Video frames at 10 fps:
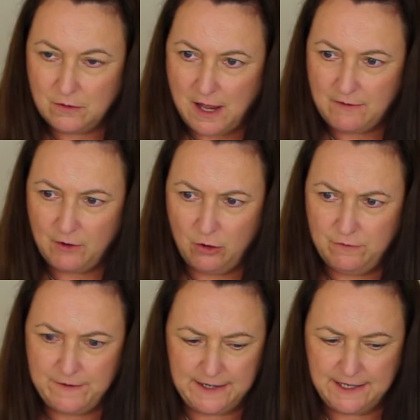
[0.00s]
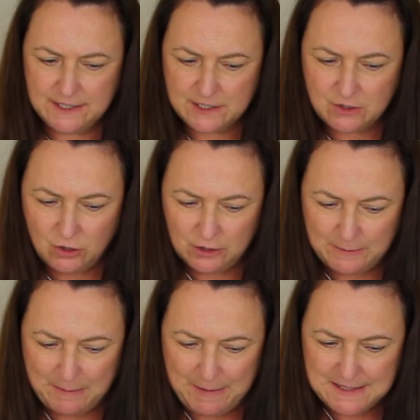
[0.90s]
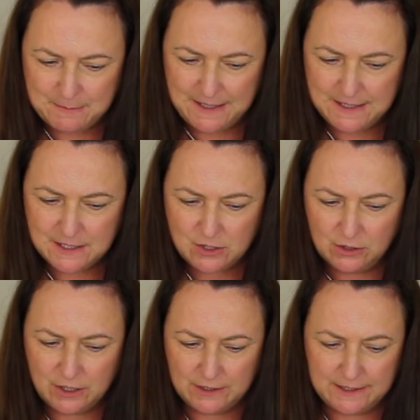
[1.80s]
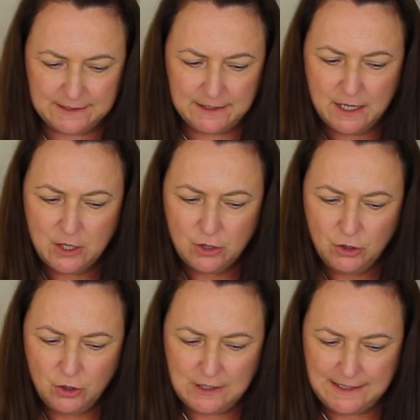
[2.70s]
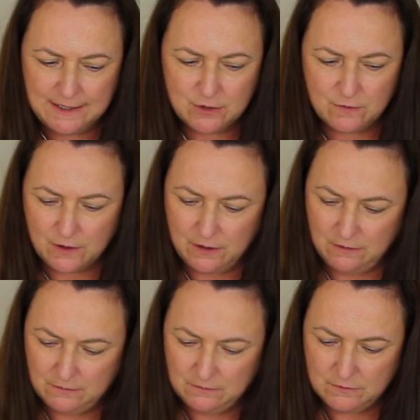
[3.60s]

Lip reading: have it all finished, all the wee bits and pieces all done in, you glaze over it.